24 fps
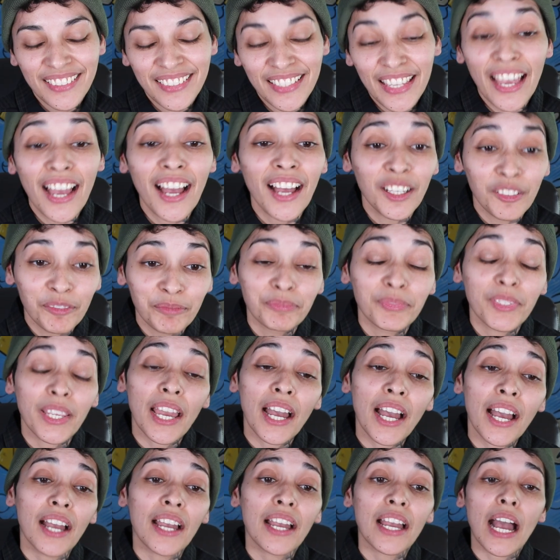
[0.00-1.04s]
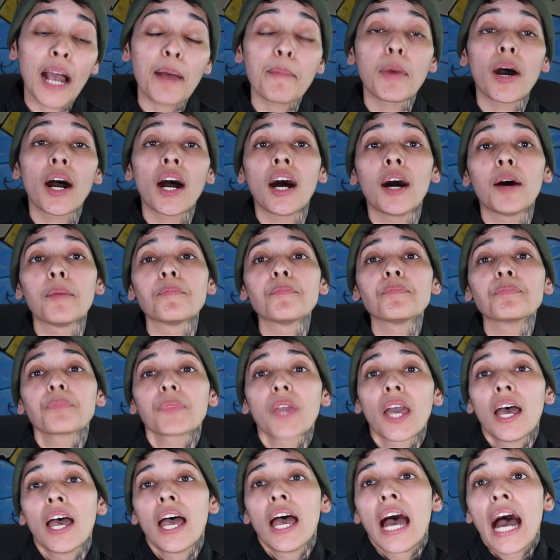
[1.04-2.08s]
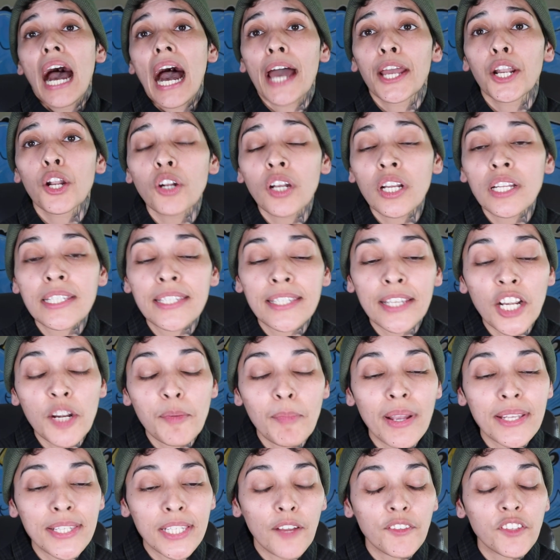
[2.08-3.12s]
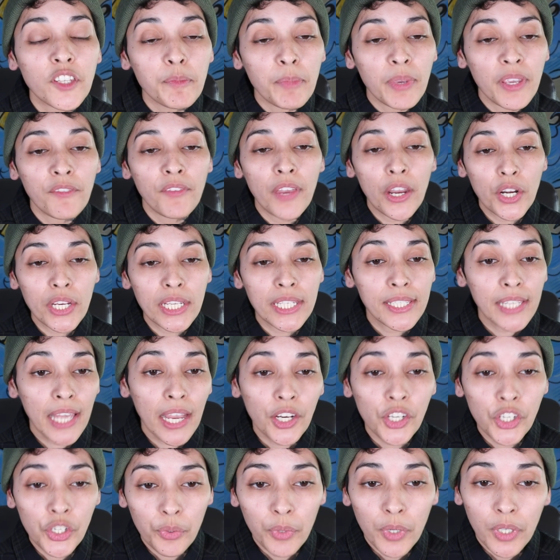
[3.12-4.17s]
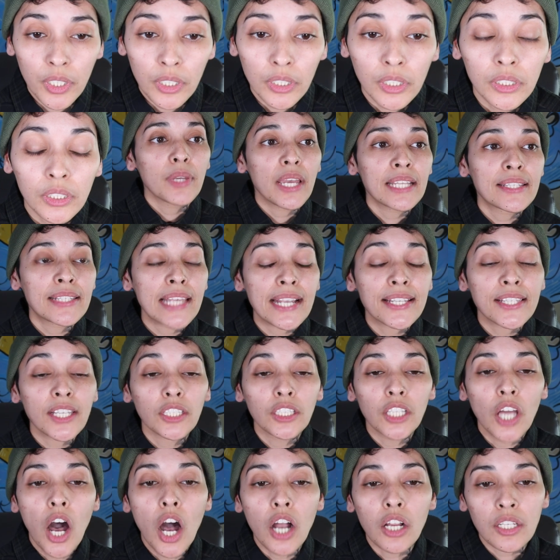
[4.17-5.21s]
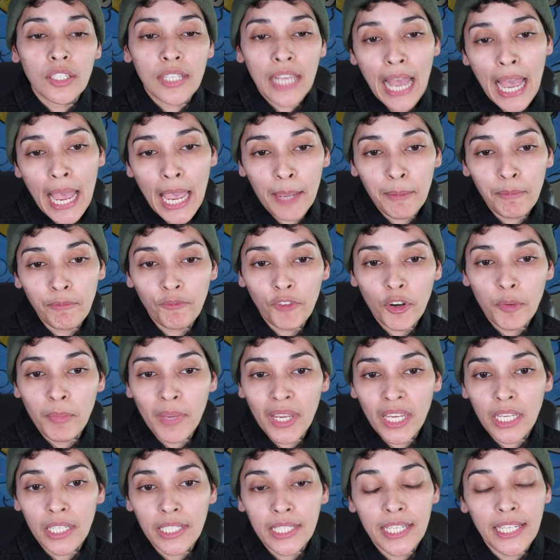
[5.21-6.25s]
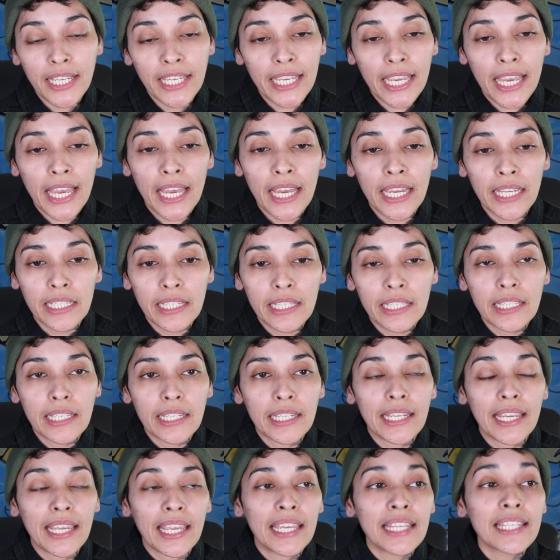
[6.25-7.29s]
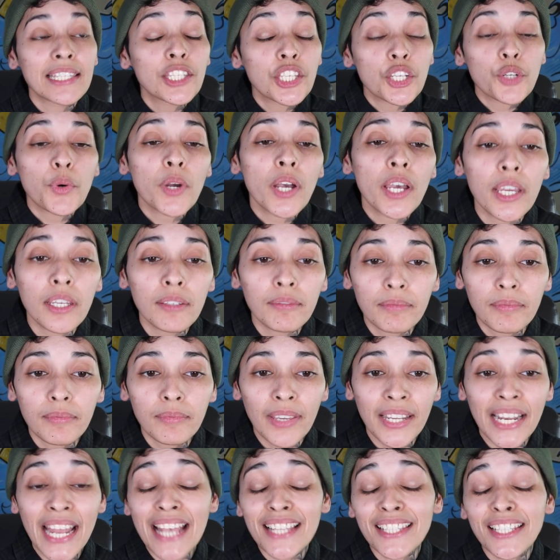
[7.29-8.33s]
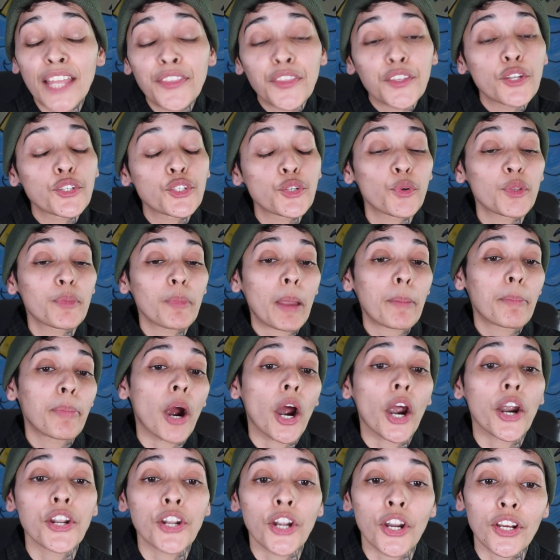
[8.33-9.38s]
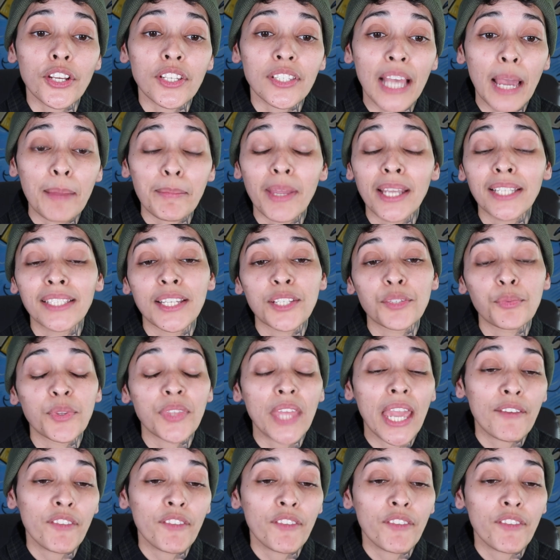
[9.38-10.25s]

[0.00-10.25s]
Yeah, yeah. I don't consider myself to be very sexual. It takes a long time for me to get into it, and it has nothing to do with my partners. I'm like this with